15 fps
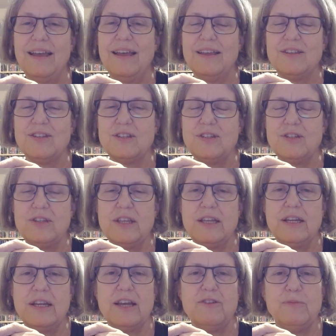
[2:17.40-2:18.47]
since
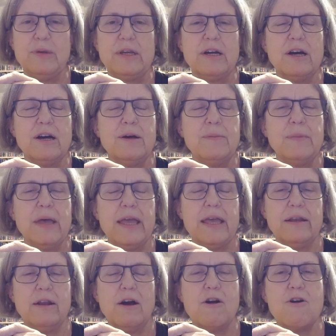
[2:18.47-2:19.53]
then I have become
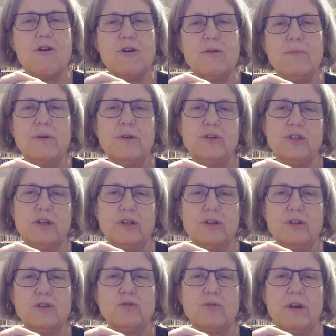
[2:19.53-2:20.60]
an
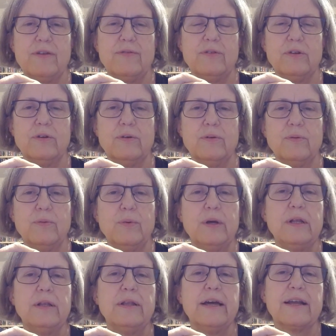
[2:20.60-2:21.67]
armchair traveler.
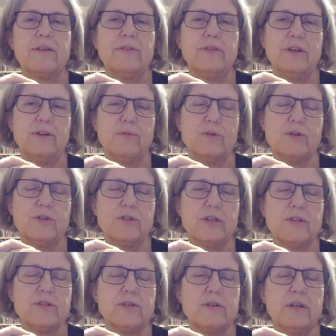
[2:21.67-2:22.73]
Well, I can think of worse
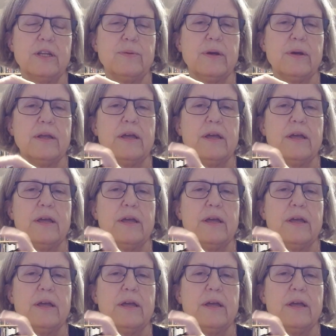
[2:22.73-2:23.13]
things. Anyway,